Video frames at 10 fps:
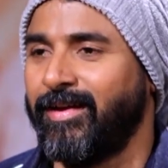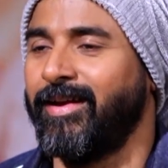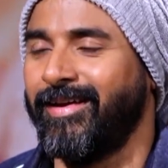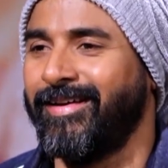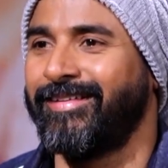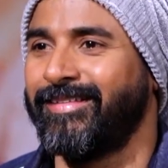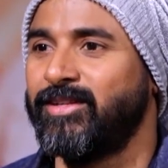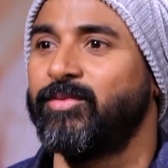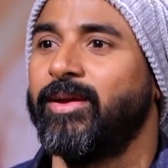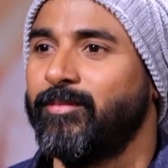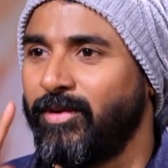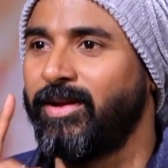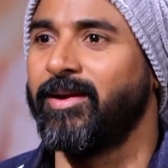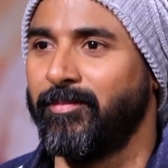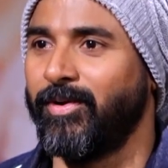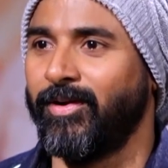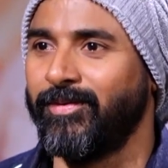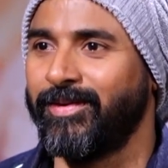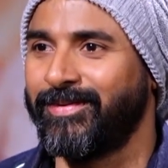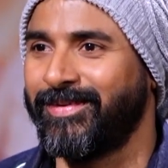Yeah. That's why I'm looking up always.